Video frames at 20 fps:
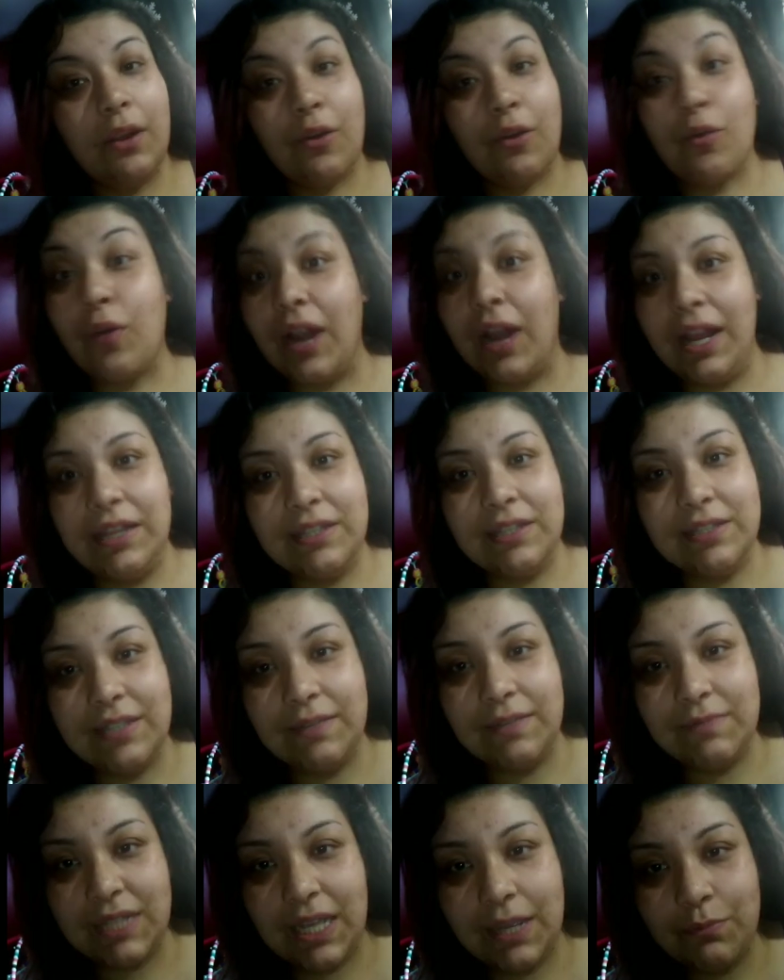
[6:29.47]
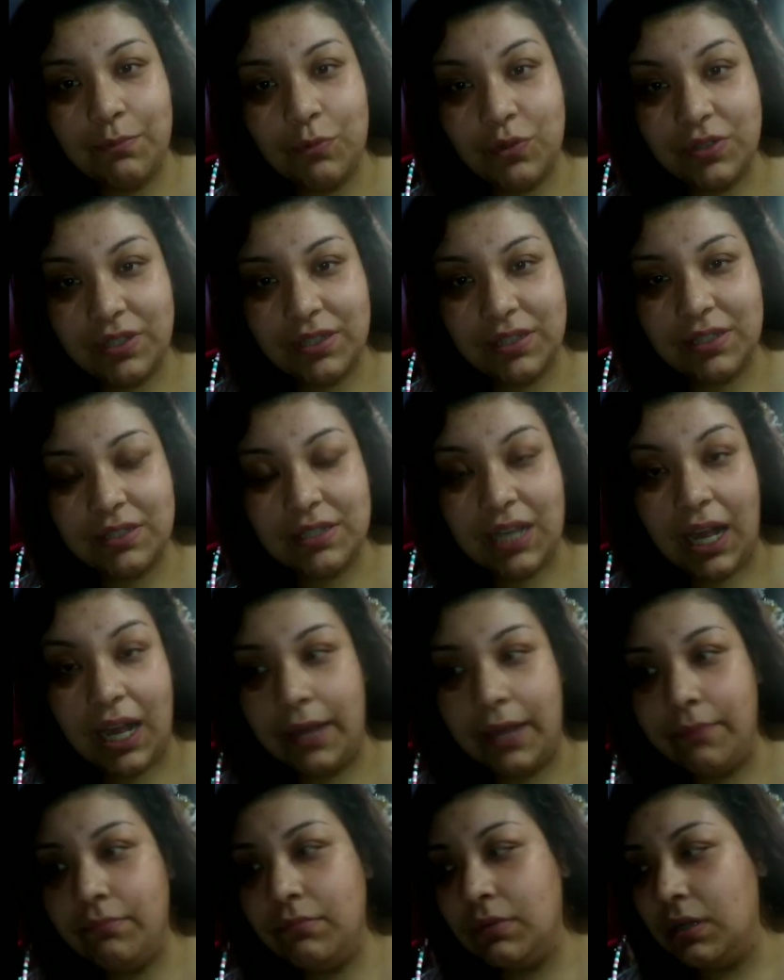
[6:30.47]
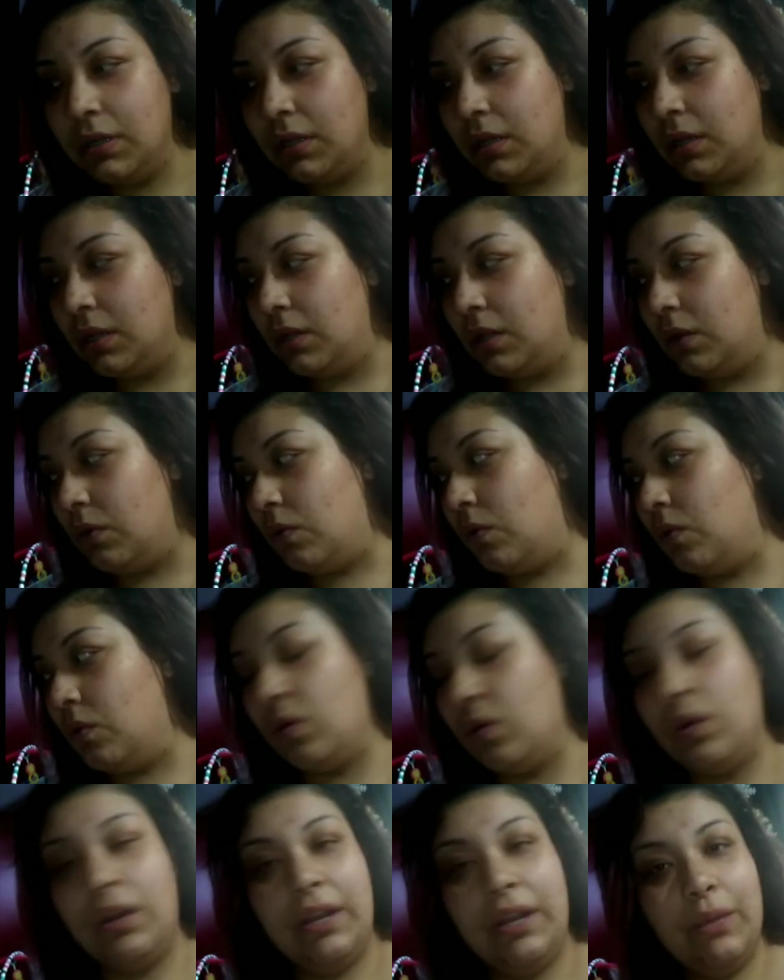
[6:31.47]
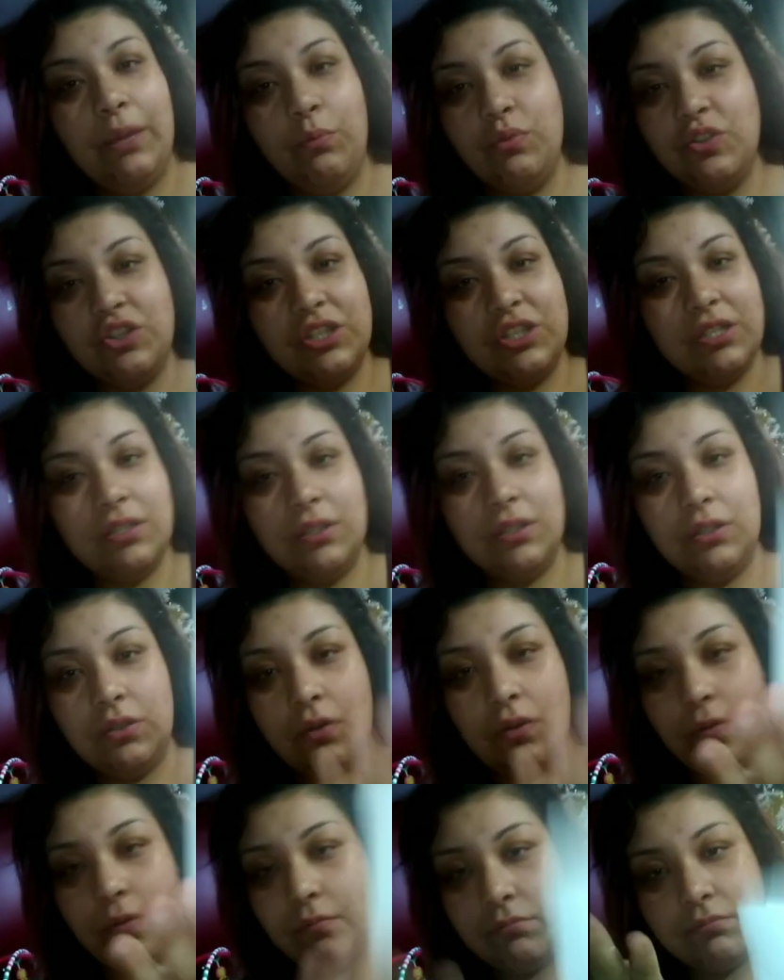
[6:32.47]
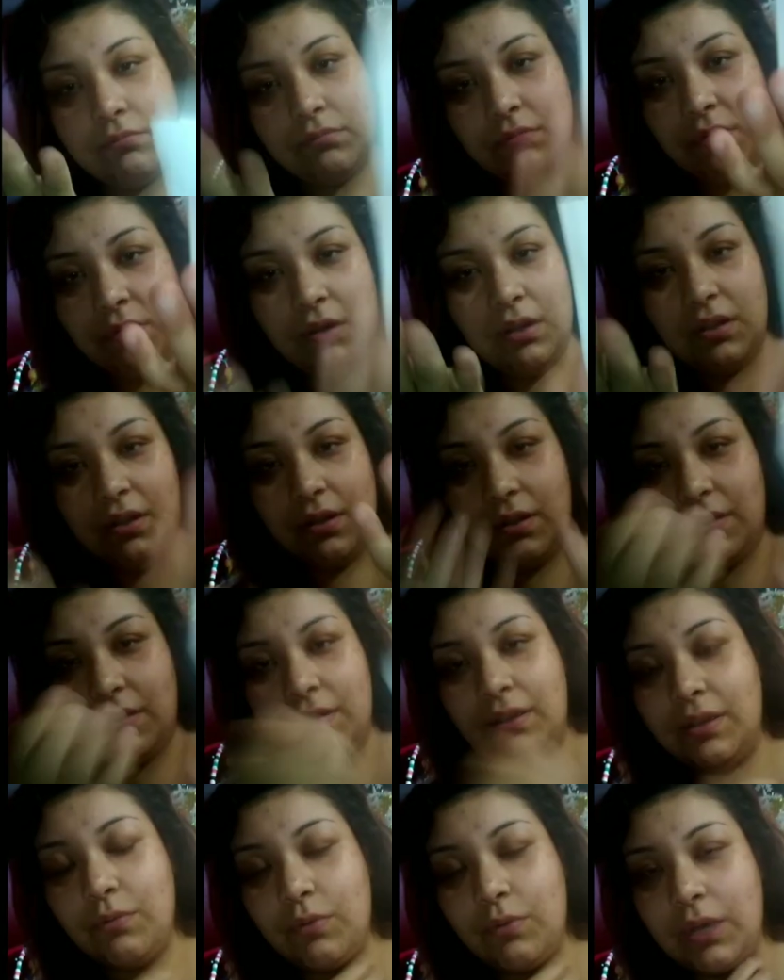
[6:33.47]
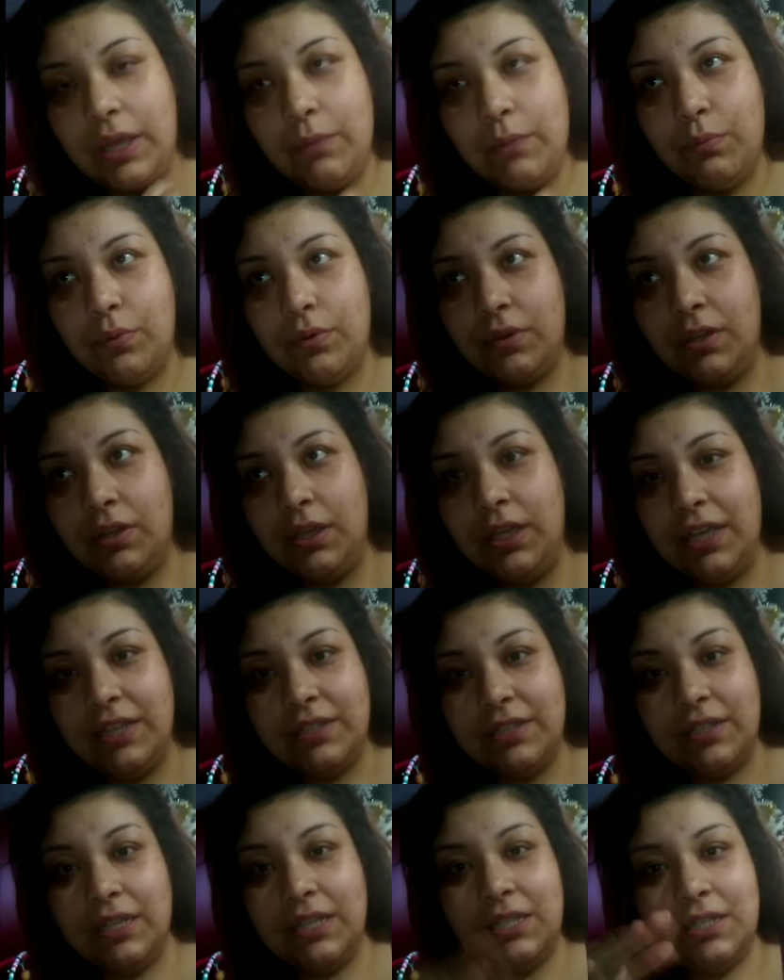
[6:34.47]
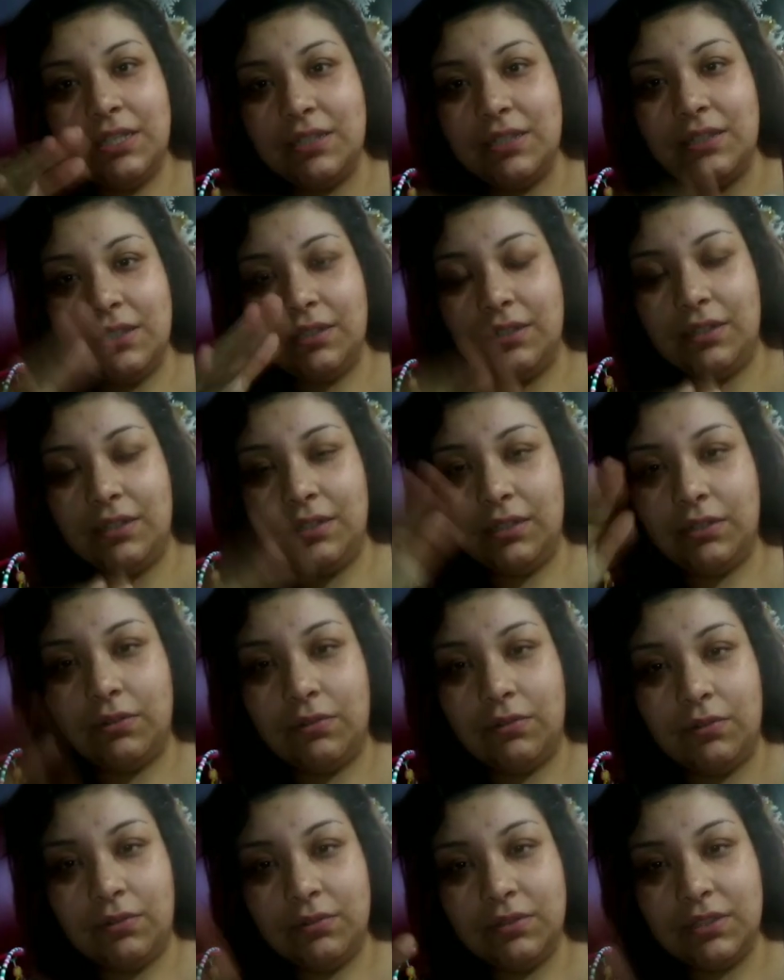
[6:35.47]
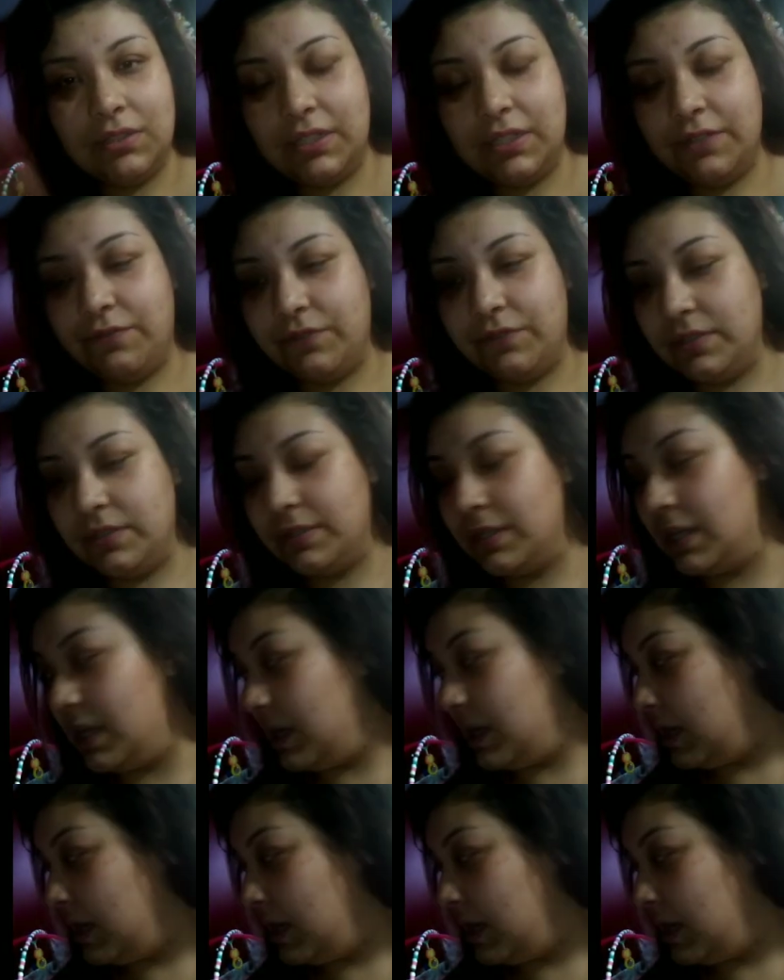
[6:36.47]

cry at the same time most of the time, or it will just, it's just a little difference.